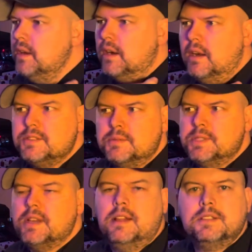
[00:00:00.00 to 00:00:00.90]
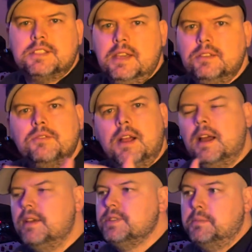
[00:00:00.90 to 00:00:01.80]
awesome solid state
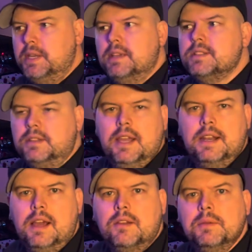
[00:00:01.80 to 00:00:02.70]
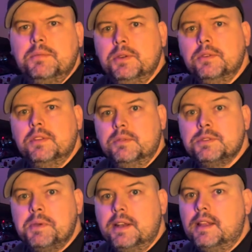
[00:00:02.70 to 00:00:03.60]
drives i mean it's a laid out computer that we
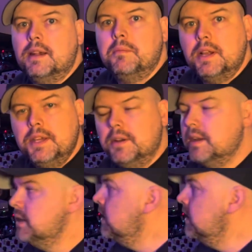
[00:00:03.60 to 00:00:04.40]
spent a lot of money on